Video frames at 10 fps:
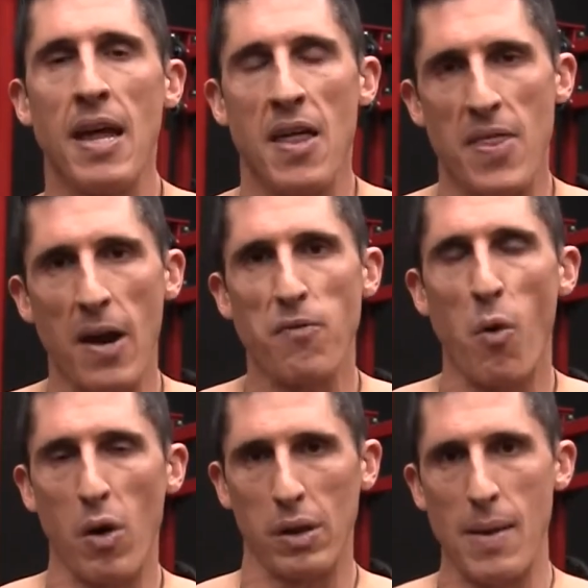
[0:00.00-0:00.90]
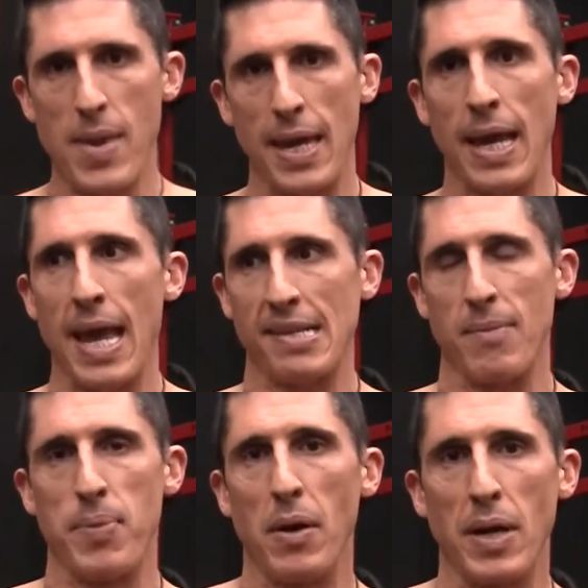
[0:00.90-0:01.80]
therefore limiting its
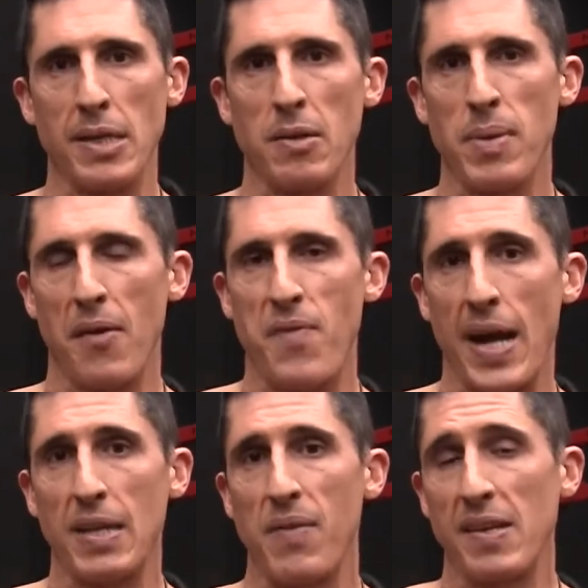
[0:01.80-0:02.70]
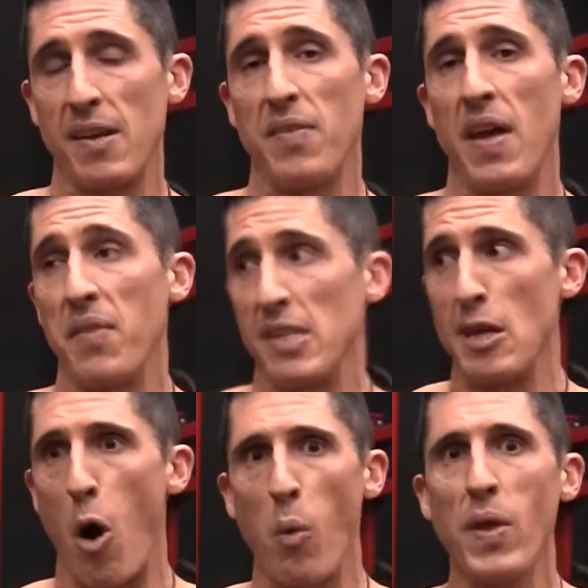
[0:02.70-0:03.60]
ability to be effective if it's
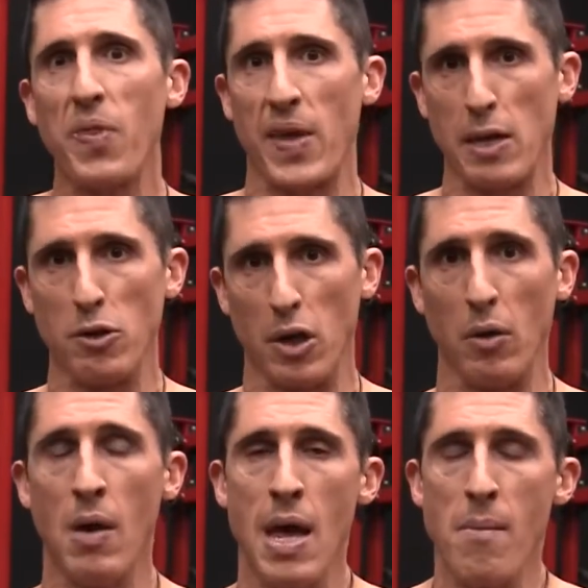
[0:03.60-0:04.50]
the only thing you do.